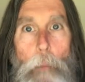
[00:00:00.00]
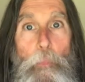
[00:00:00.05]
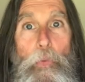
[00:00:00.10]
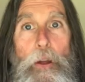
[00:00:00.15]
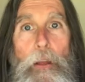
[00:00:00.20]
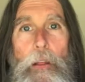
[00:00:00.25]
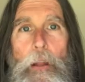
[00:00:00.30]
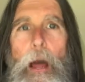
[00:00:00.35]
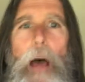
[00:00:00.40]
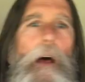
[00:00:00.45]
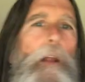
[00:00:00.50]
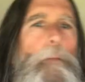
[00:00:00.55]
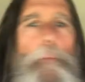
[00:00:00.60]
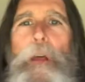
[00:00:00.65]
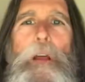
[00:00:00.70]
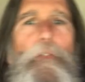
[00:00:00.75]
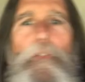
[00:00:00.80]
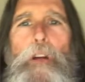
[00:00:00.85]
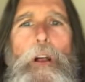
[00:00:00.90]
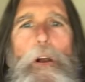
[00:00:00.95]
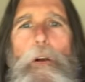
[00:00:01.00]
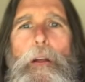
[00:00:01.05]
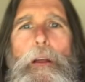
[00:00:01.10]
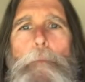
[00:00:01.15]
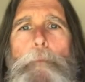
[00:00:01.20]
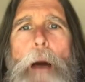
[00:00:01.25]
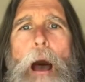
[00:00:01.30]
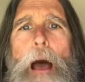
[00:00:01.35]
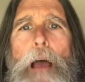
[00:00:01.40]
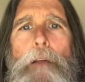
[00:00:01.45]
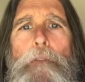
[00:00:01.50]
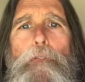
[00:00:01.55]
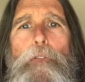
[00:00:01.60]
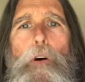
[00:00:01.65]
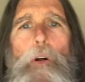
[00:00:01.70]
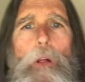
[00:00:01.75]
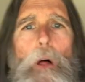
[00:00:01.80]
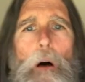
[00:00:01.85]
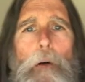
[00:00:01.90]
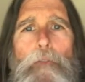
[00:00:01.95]
I'm breathing out and be very
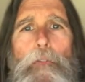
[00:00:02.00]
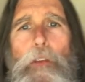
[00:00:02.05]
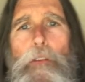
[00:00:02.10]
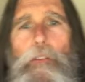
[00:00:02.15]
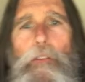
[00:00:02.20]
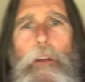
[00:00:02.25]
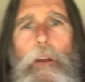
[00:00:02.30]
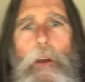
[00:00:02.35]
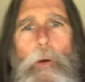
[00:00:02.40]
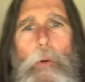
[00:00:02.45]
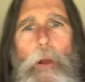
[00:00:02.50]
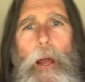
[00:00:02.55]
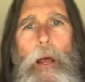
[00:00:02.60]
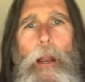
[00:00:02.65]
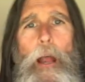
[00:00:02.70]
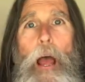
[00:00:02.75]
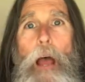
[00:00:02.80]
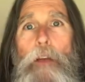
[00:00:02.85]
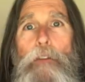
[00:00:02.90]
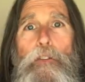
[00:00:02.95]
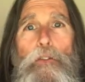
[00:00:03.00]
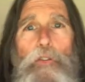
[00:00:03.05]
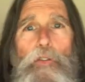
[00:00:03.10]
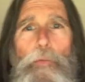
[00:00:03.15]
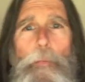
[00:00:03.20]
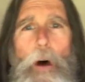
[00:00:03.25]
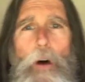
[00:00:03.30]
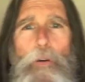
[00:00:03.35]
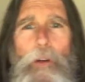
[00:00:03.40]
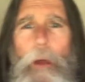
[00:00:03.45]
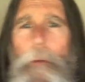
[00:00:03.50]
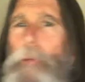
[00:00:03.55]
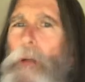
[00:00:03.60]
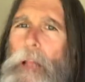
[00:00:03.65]
mindful of the cigarette as you smoke it.